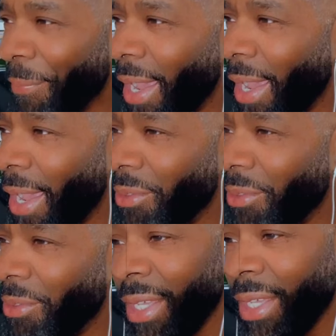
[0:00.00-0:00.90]
I was
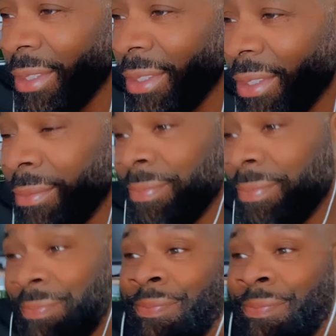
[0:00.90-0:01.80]
like,
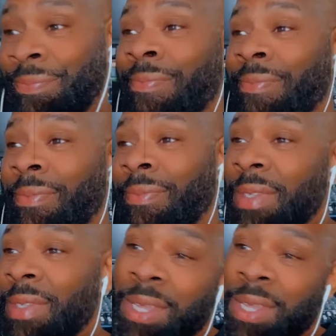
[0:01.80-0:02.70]
hell
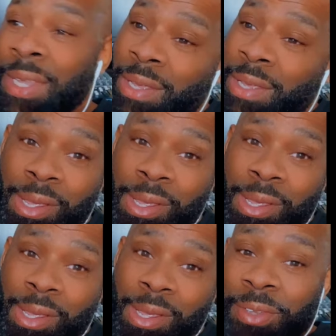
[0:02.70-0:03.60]

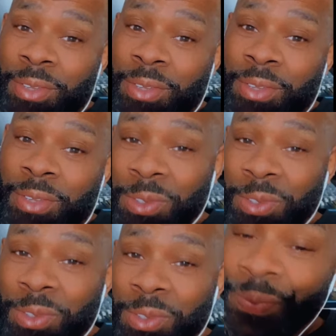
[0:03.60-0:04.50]
if I know.
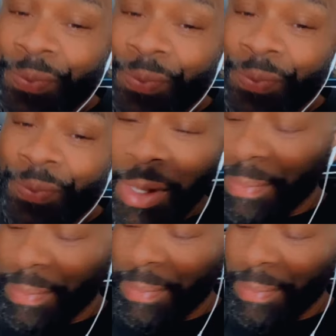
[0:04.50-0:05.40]

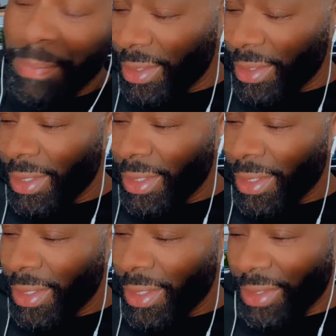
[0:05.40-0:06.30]
But
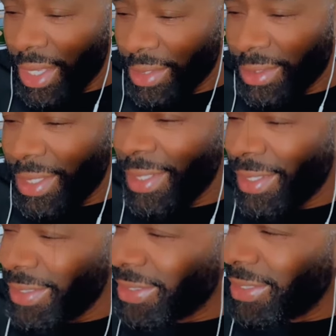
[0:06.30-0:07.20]
yeah,
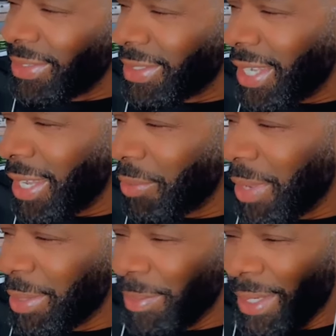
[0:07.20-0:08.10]
she was like,
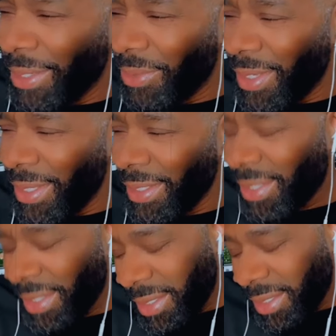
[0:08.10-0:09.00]
wait a minute, what?
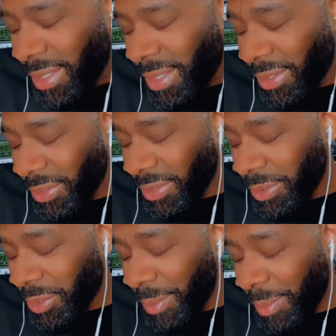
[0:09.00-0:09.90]
So she was
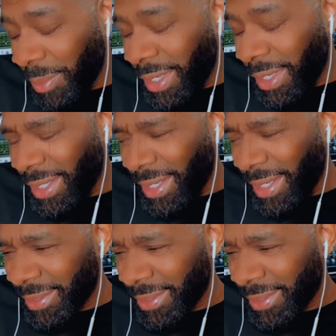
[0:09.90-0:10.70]
tripping on that. Like,